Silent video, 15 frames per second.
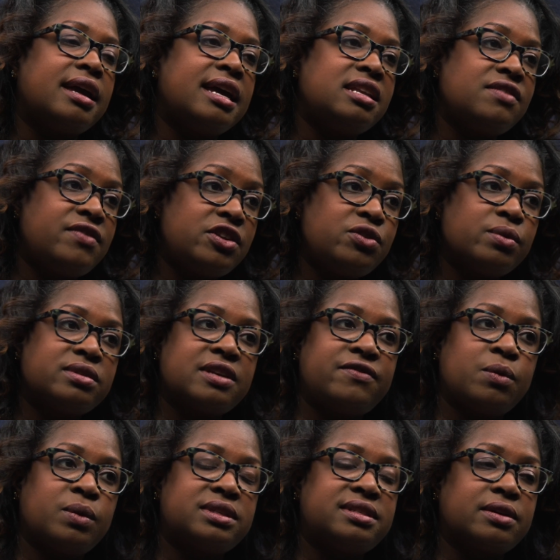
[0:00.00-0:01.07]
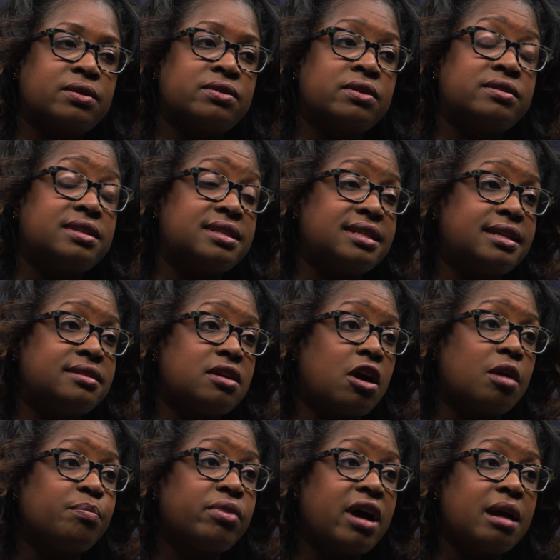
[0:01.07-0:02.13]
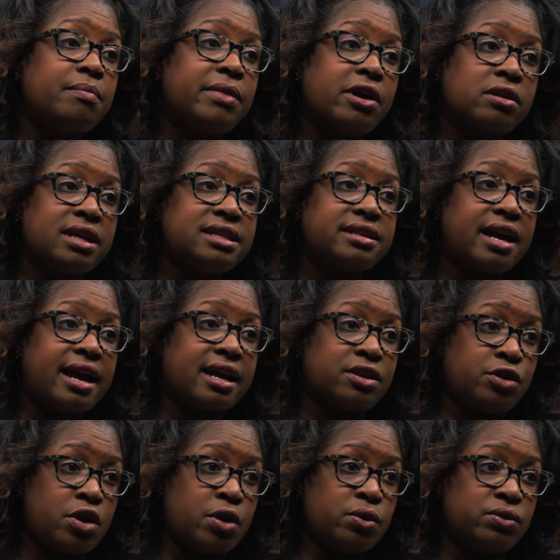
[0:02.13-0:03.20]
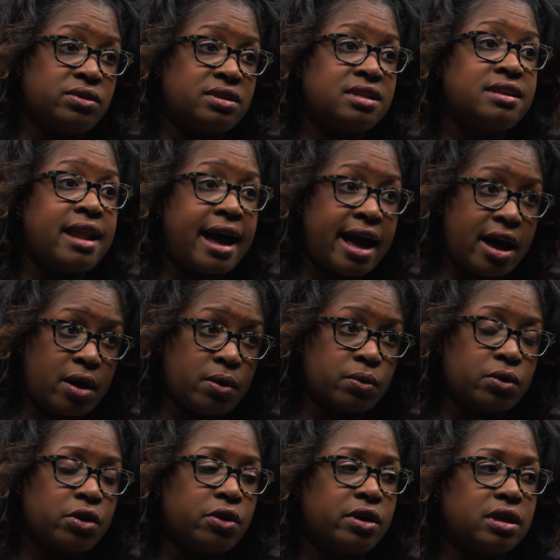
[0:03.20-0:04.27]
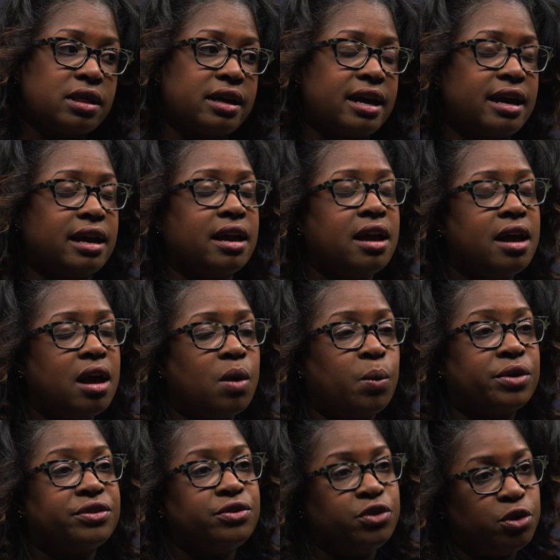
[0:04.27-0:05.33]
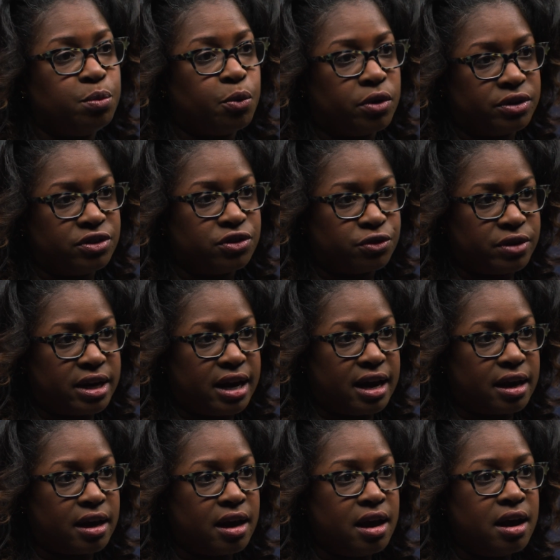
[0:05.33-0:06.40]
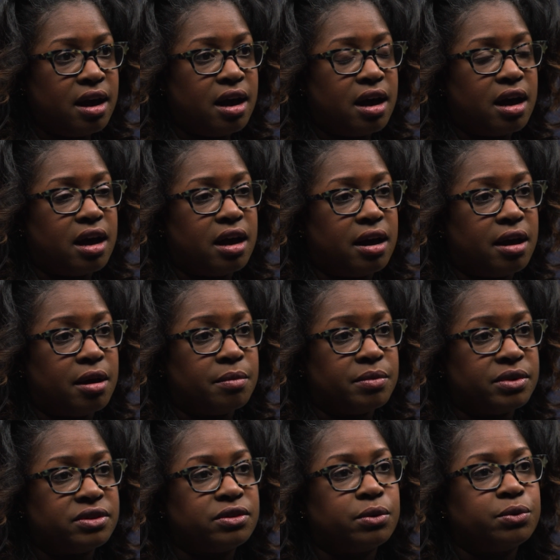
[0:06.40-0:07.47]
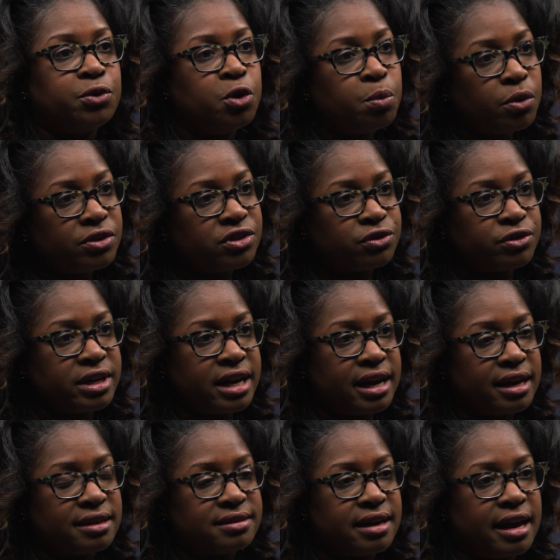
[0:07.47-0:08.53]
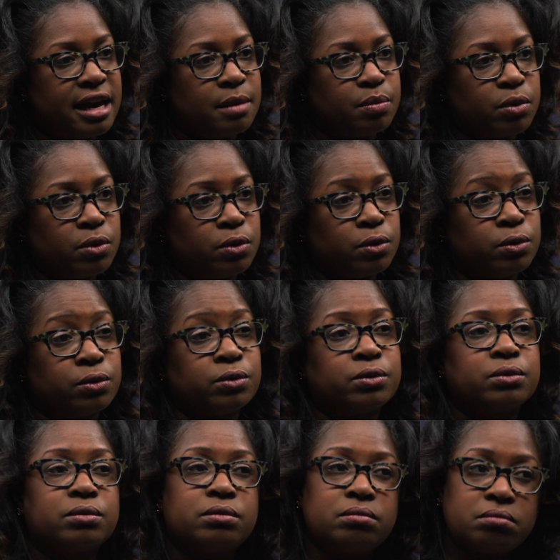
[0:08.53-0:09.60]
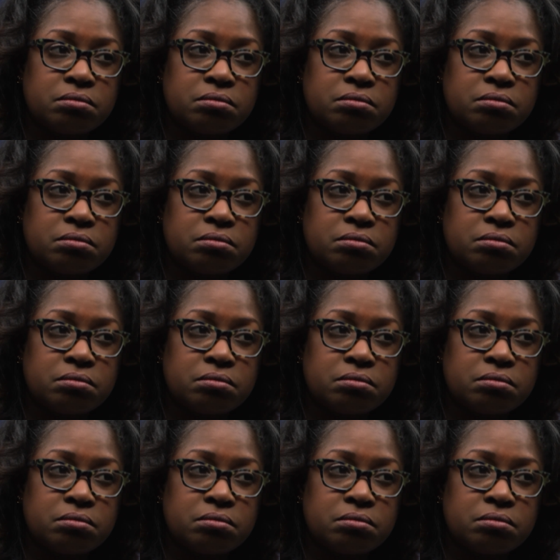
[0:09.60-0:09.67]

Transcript: Individuals living with sickle cell disease are primarily diagnosed now, currently, with newborn screening. So newborn screening is able